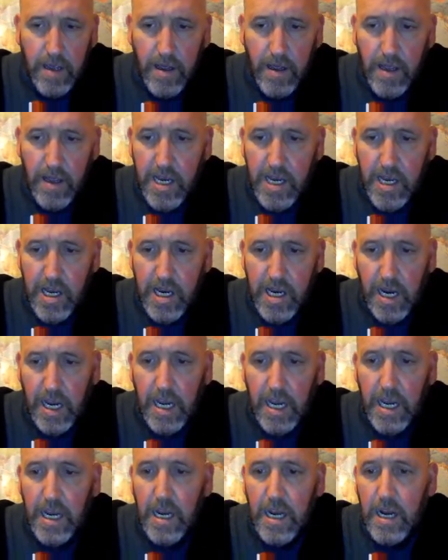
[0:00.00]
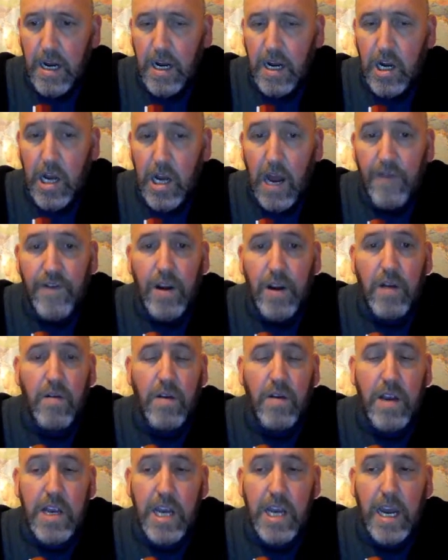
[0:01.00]
This is again a graphical
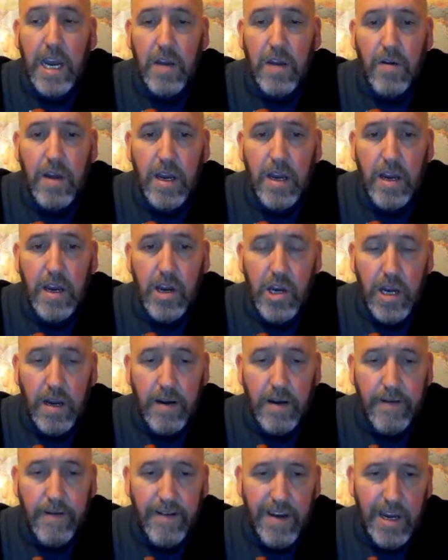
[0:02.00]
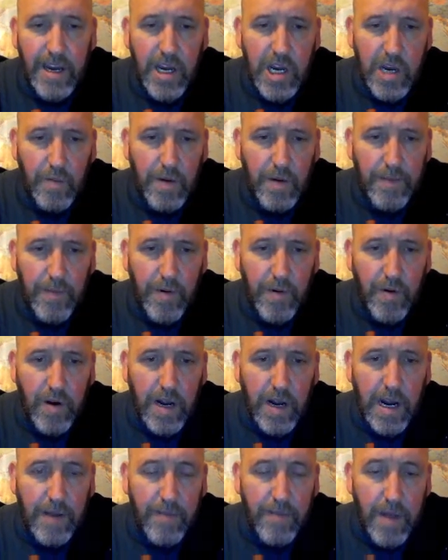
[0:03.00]
design notation. And here's a wee
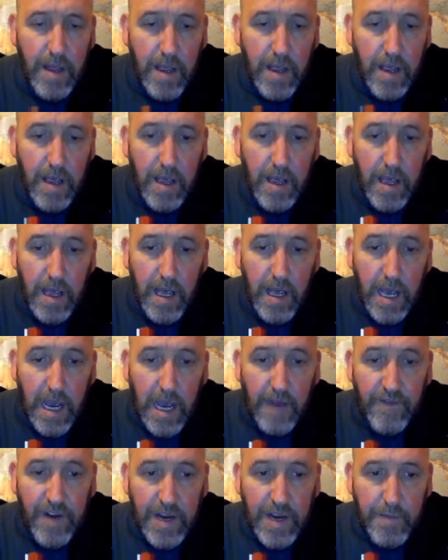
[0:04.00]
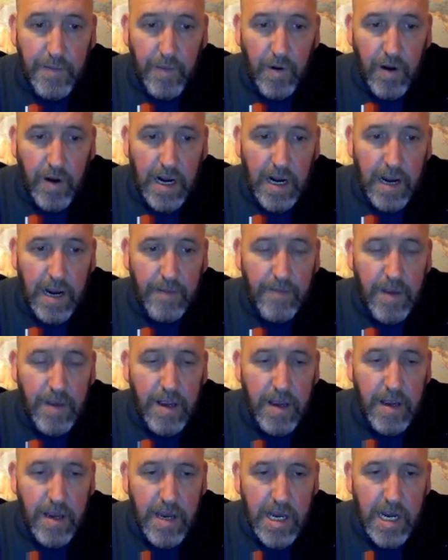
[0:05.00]
program. Average program,
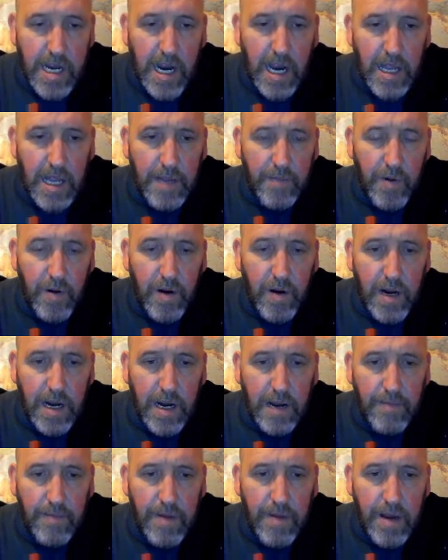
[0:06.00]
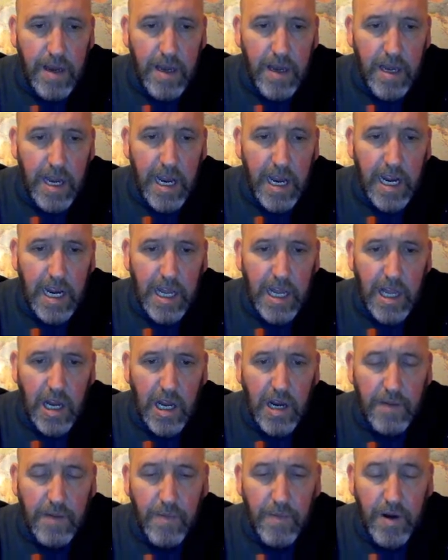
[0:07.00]
start the program, take in the
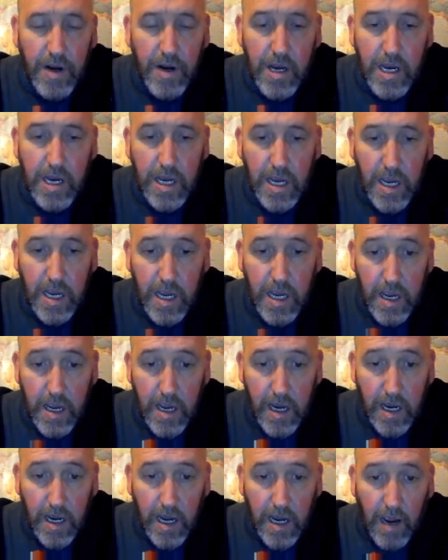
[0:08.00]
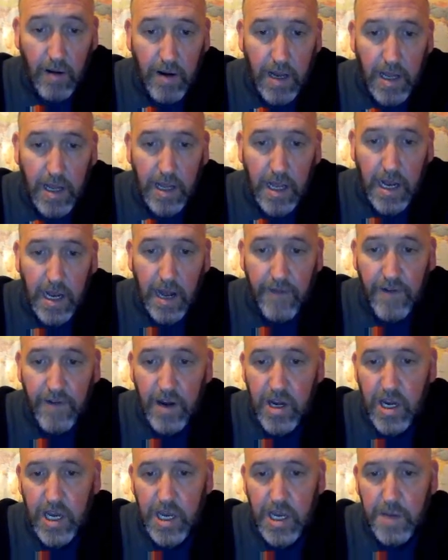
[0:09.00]
numbers, calculate the
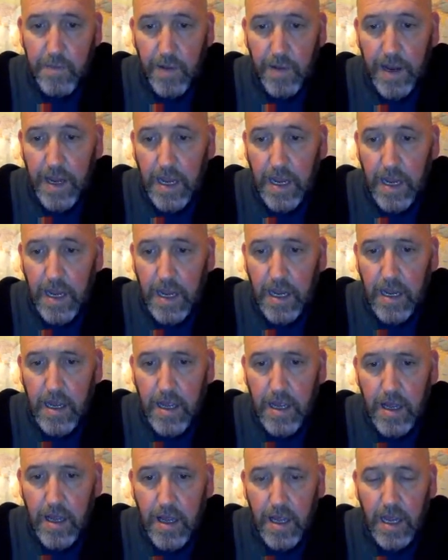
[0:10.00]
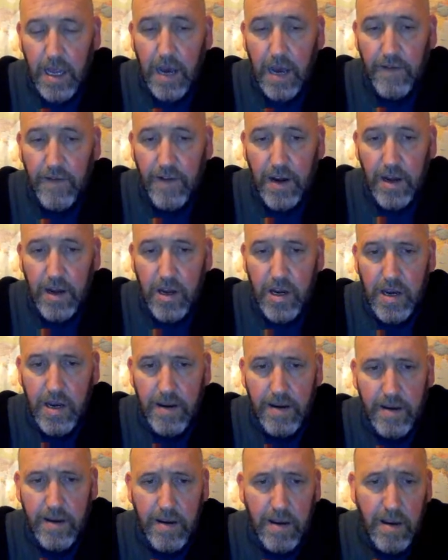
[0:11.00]
average, display the average.
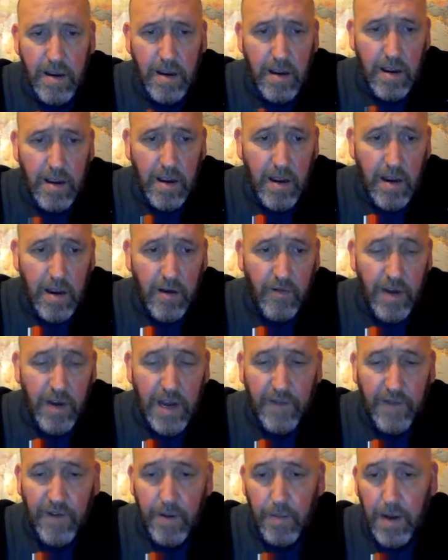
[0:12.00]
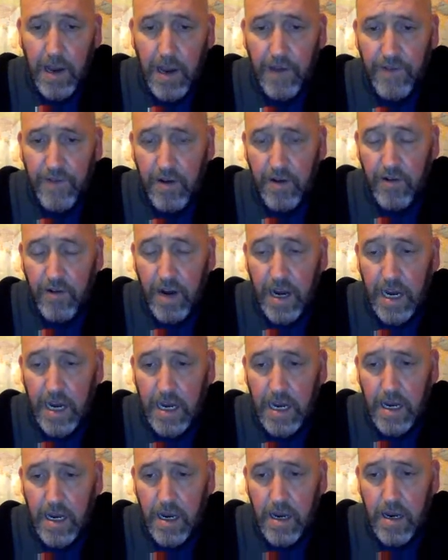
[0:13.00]
Reads from left to
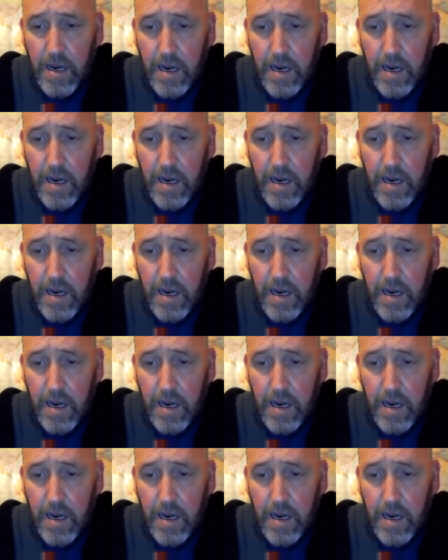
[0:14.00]
right,